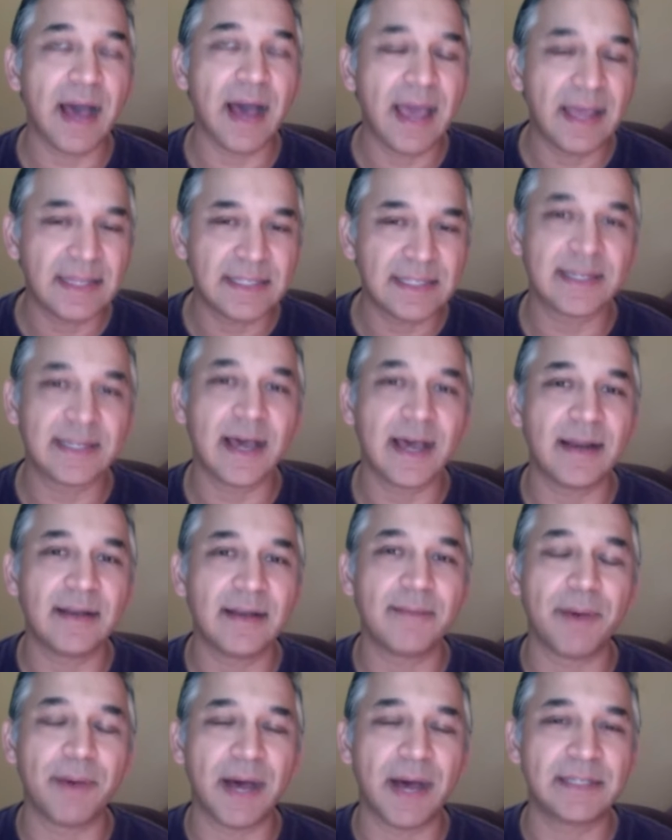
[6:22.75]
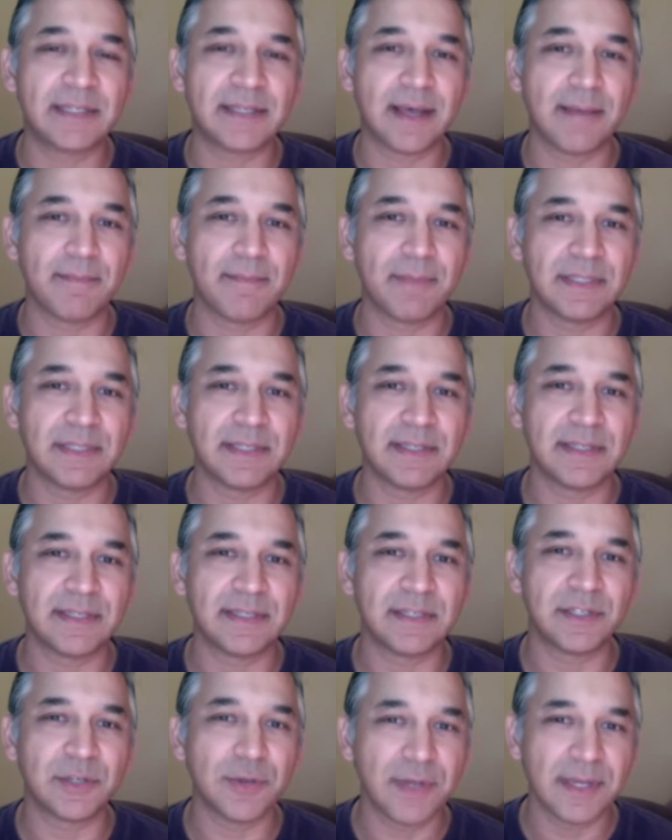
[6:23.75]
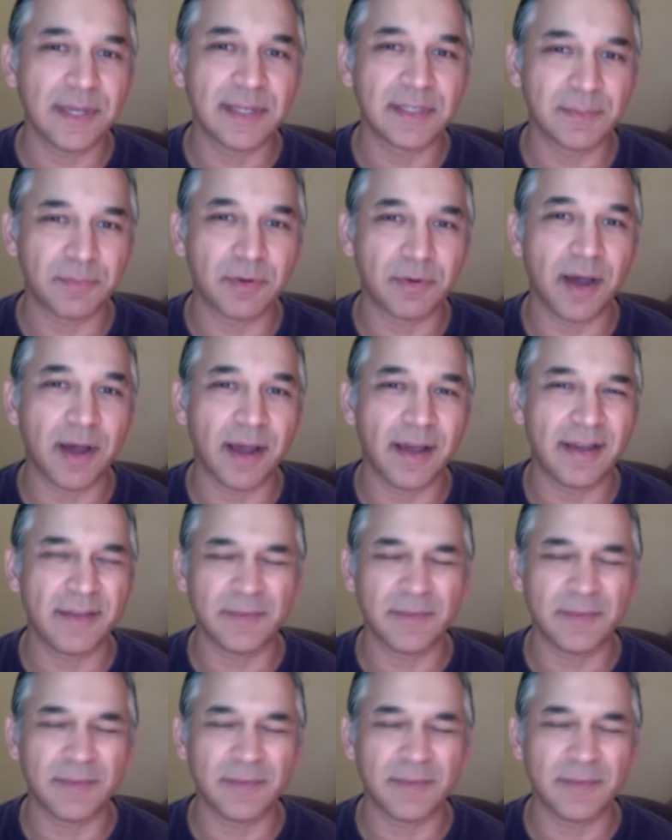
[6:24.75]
I had started a part-time business 2 years prior.